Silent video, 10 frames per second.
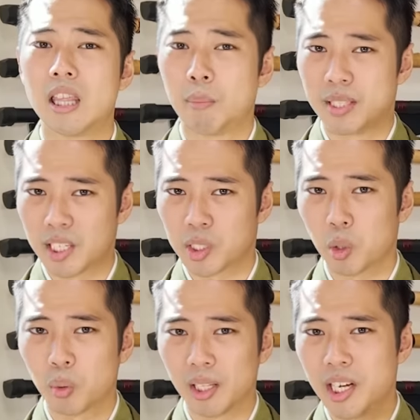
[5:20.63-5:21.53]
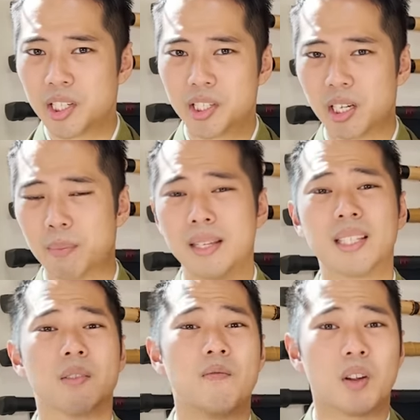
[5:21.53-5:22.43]
The positional relationship is
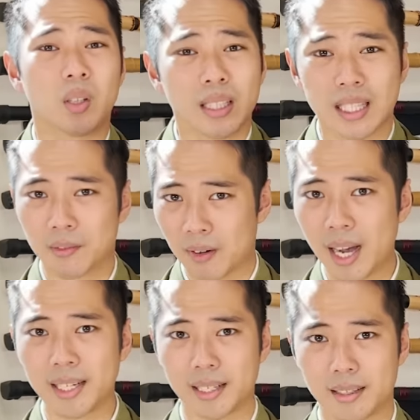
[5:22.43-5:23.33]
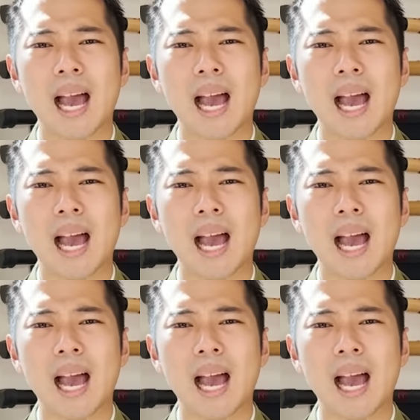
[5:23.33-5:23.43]
severely divided